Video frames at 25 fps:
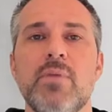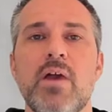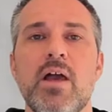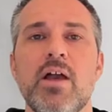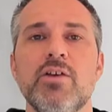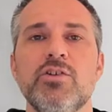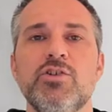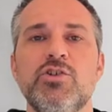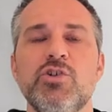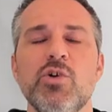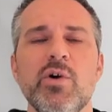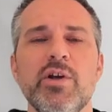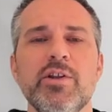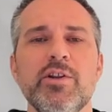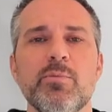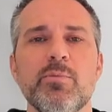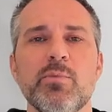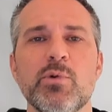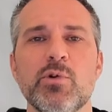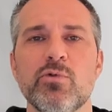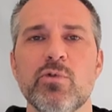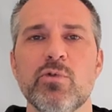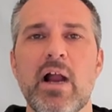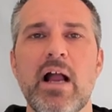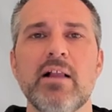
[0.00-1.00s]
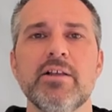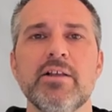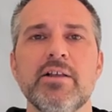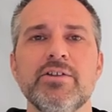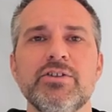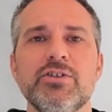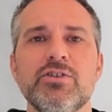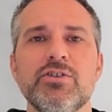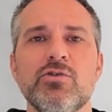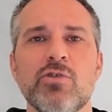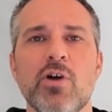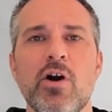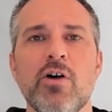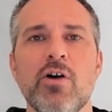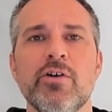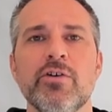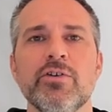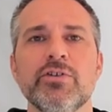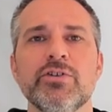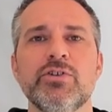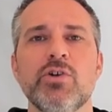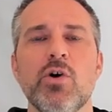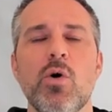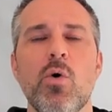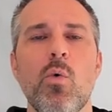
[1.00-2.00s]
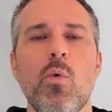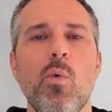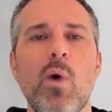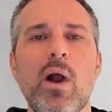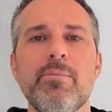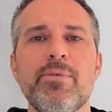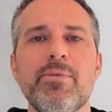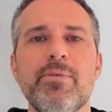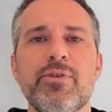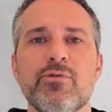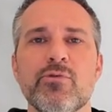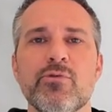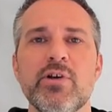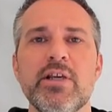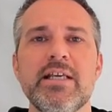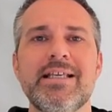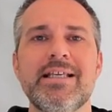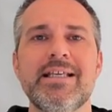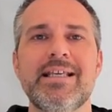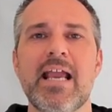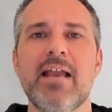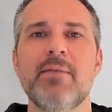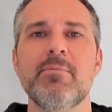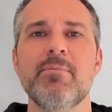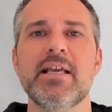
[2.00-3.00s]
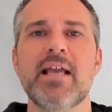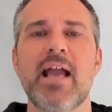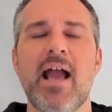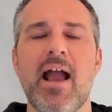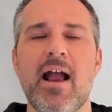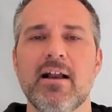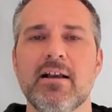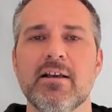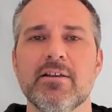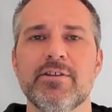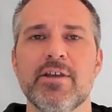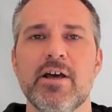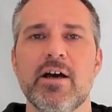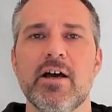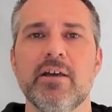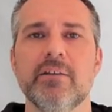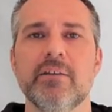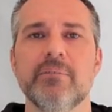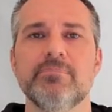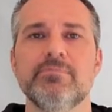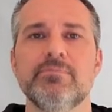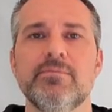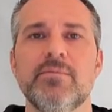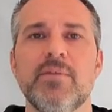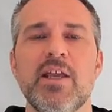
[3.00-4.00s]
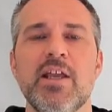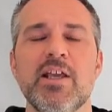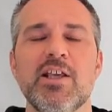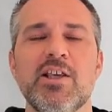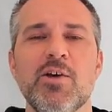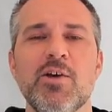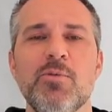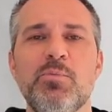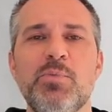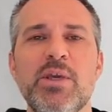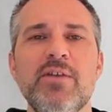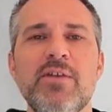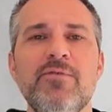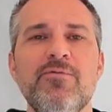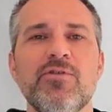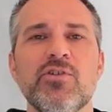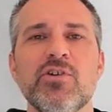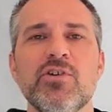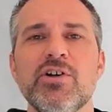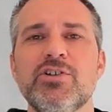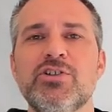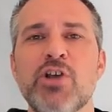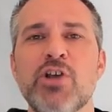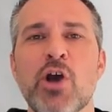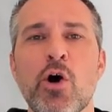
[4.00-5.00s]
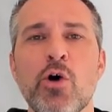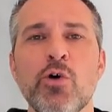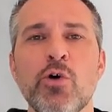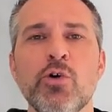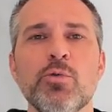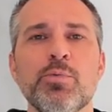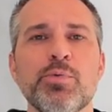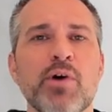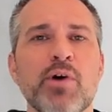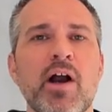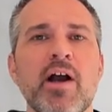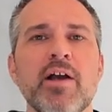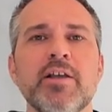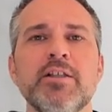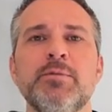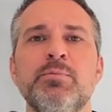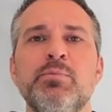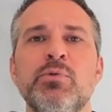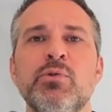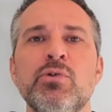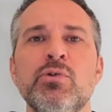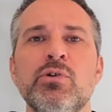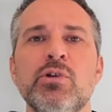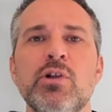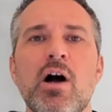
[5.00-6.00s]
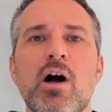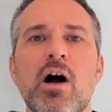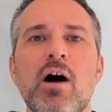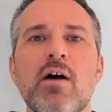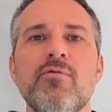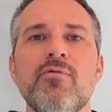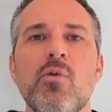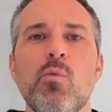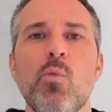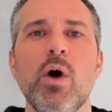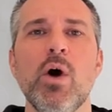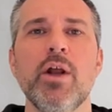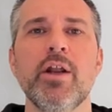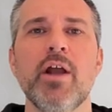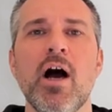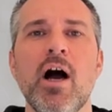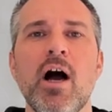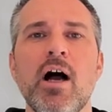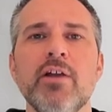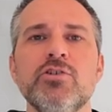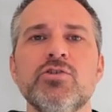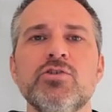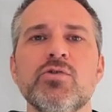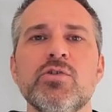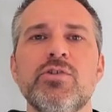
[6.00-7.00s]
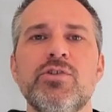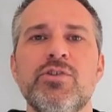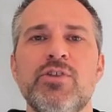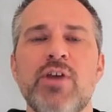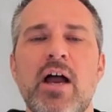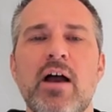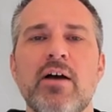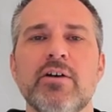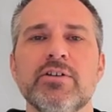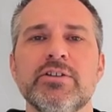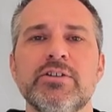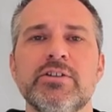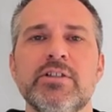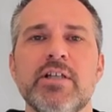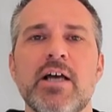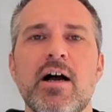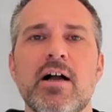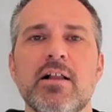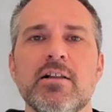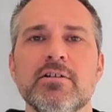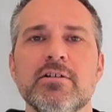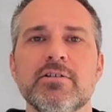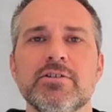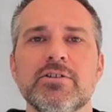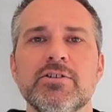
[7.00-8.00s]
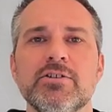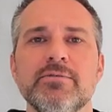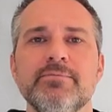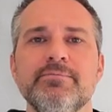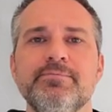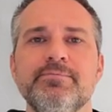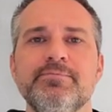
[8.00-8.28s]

Join the Moralis Cronos Web3 Gaming Hackathon. Compete for a total prize pool of $100,000.